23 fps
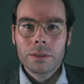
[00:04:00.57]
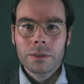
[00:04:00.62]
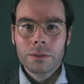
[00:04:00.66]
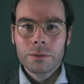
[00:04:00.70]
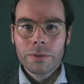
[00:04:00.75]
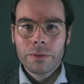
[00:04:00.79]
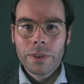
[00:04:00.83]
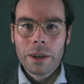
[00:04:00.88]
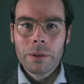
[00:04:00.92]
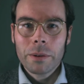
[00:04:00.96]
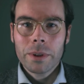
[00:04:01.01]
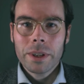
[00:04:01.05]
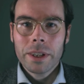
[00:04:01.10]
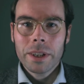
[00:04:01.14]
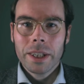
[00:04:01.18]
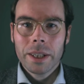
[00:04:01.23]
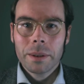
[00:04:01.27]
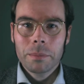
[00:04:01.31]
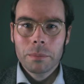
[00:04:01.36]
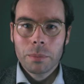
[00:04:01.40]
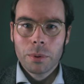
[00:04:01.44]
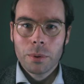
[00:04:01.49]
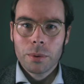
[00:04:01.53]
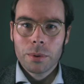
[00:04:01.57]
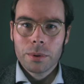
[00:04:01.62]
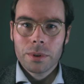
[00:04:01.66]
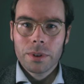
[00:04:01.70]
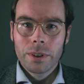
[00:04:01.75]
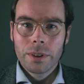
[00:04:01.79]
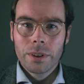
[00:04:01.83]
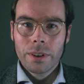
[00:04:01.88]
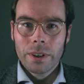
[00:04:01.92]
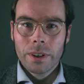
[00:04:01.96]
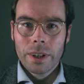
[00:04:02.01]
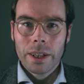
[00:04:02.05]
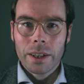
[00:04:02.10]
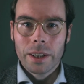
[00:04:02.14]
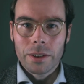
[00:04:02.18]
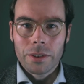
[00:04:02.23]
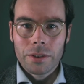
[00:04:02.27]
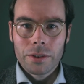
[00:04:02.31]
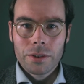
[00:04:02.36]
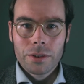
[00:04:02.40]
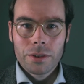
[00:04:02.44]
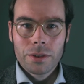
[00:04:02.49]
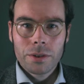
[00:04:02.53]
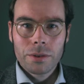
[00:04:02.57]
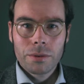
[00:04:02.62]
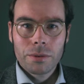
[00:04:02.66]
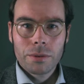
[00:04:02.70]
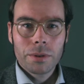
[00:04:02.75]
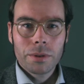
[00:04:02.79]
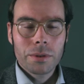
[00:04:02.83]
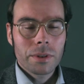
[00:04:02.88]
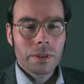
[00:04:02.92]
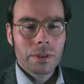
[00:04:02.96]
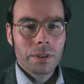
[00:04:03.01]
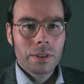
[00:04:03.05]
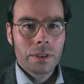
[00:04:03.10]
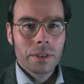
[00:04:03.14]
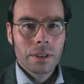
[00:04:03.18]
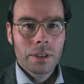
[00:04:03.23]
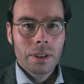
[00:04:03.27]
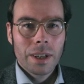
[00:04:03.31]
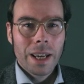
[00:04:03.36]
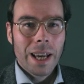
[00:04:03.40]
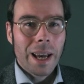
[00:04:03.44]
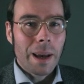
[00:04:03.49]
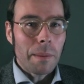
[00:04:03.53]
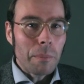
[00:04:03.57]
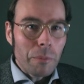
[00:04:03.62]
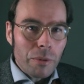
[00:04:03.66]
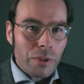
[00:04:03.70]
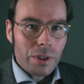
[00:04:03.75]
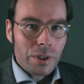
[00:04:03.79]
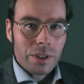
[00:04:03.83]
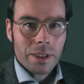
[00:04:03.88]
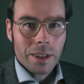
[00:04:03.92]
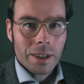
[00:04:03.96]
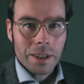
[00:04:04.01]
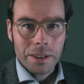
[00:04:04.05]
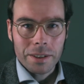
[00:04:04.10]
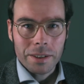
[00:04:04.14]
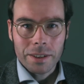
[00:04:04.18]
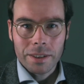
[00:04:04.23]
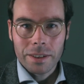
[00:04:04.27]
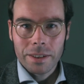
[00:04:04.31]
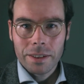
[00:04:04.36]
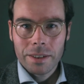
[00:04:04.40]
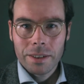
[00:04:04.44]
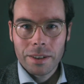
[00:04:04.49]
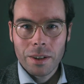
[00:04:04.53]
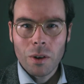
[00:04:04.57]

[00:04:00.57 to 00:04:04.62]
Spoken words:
very important thing Scruton emphasizes,